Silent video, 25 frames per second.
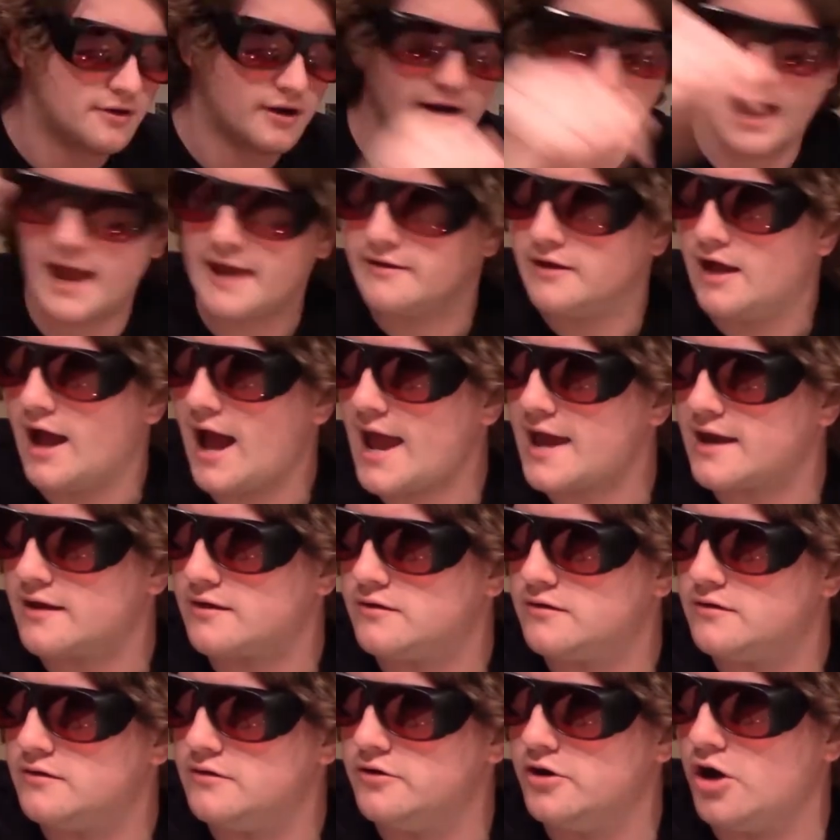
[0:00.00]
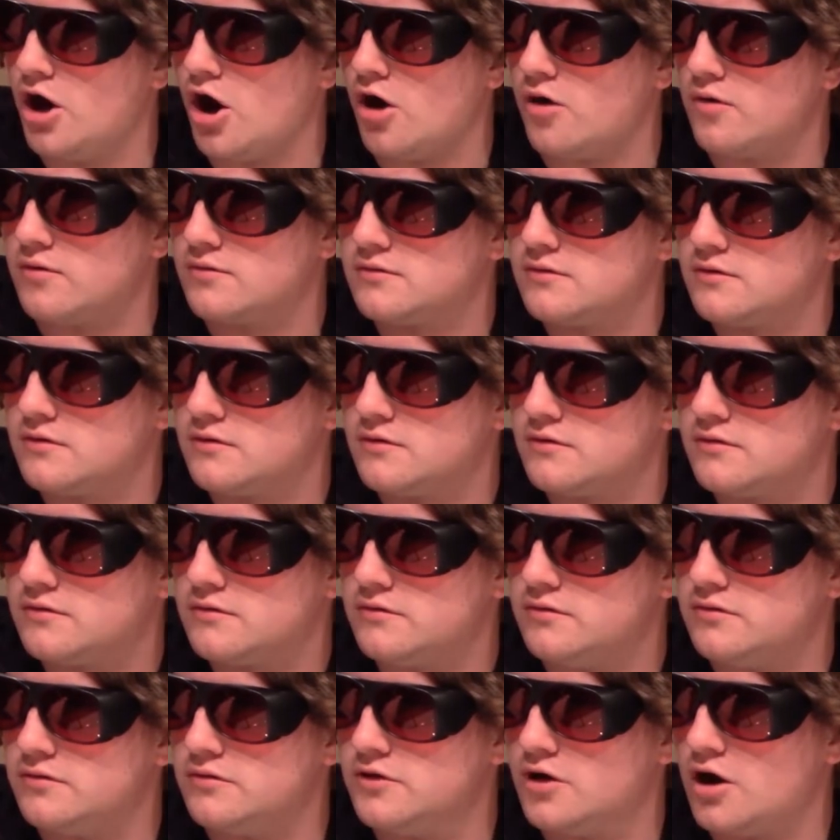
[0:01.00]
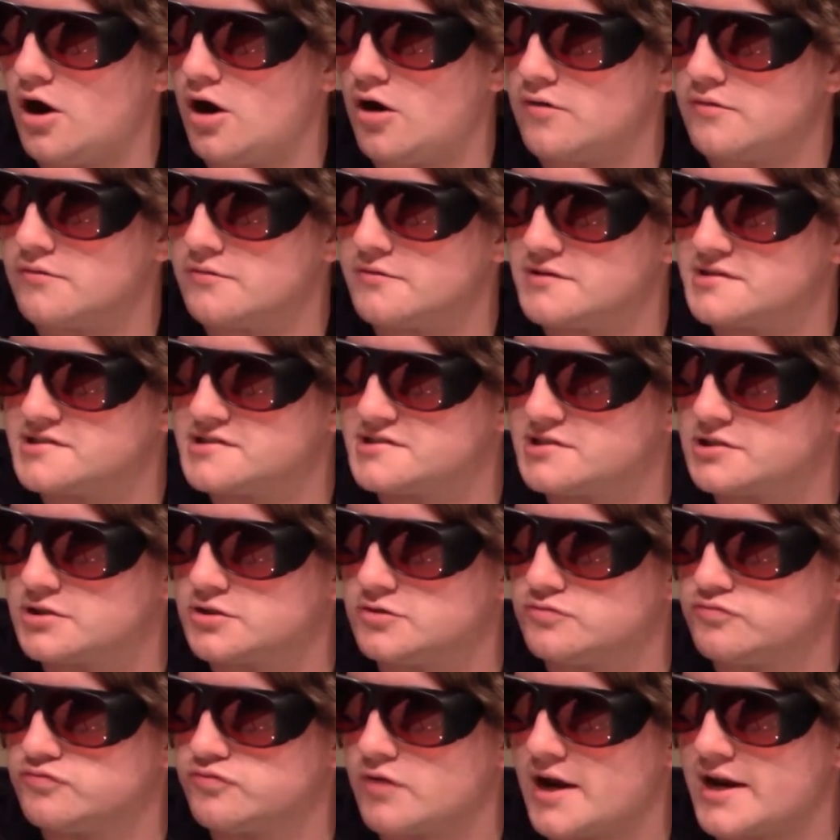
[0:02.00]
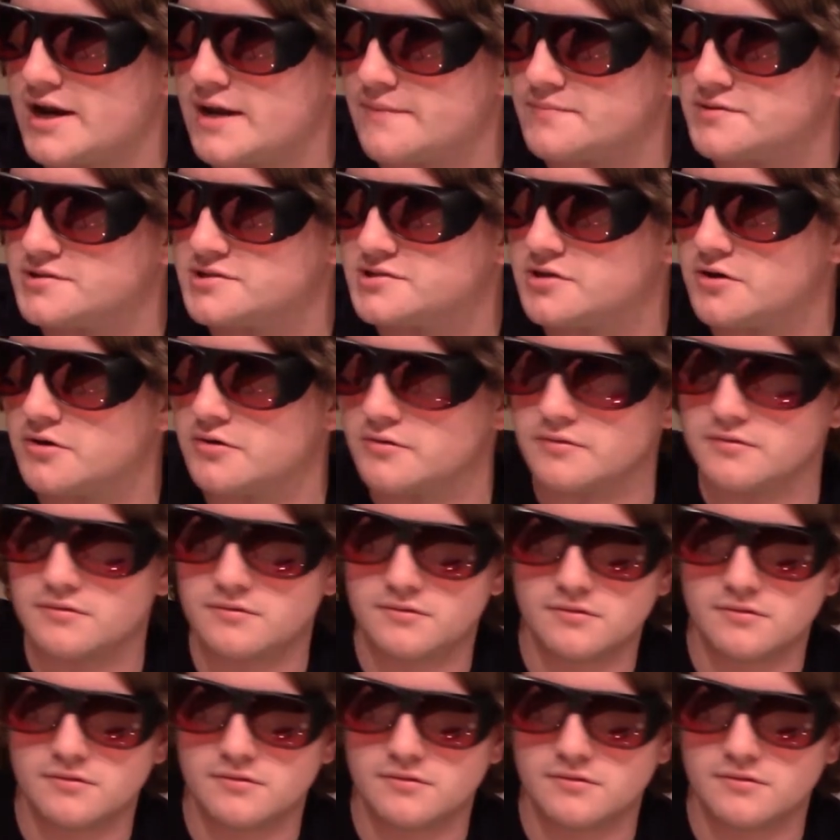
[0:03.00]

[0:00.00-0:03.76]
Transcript: All right, hey, hey, no, no. This is a great episode.